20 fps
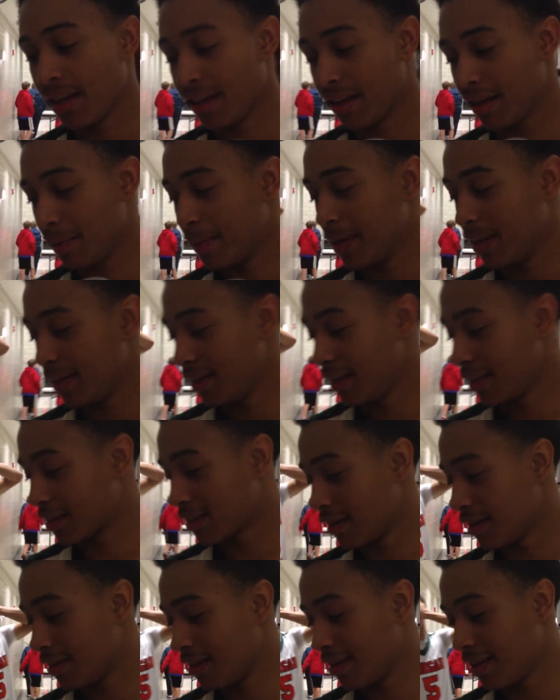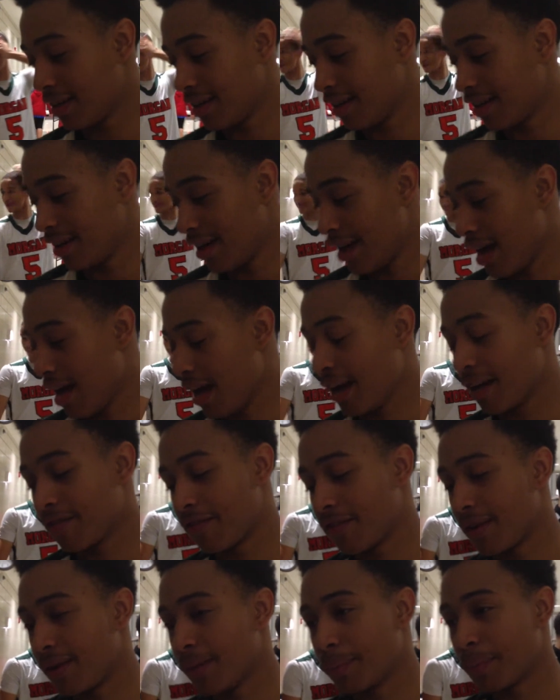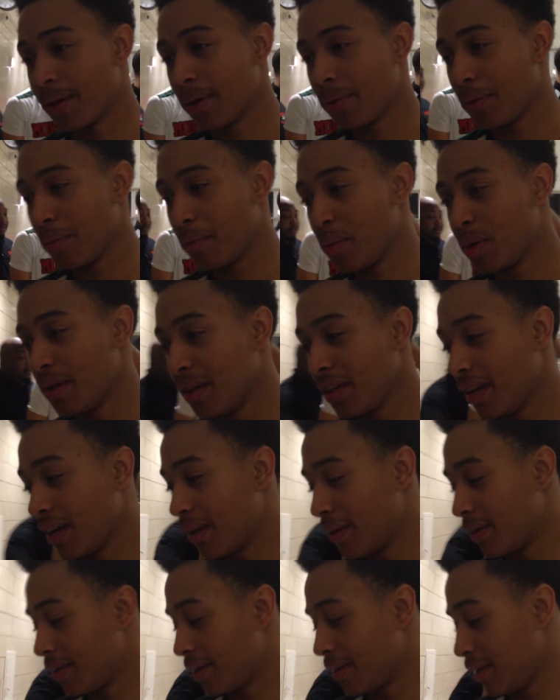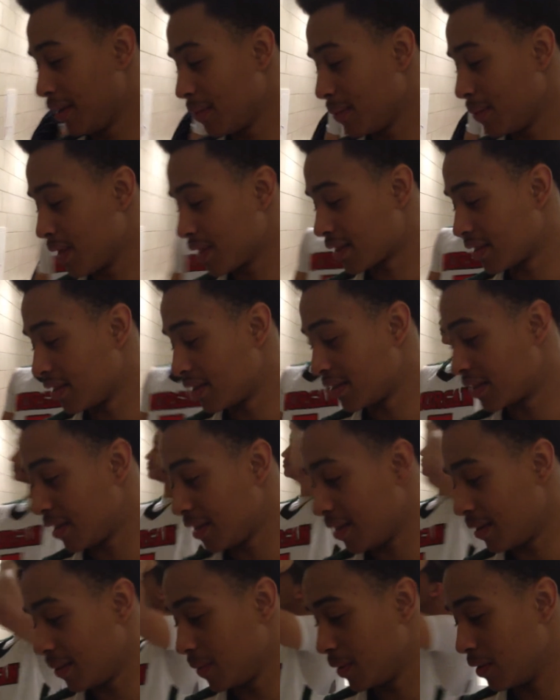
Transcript: Yeah, I mean, it's I have fun playing with Billy Garrett and the rest of the team.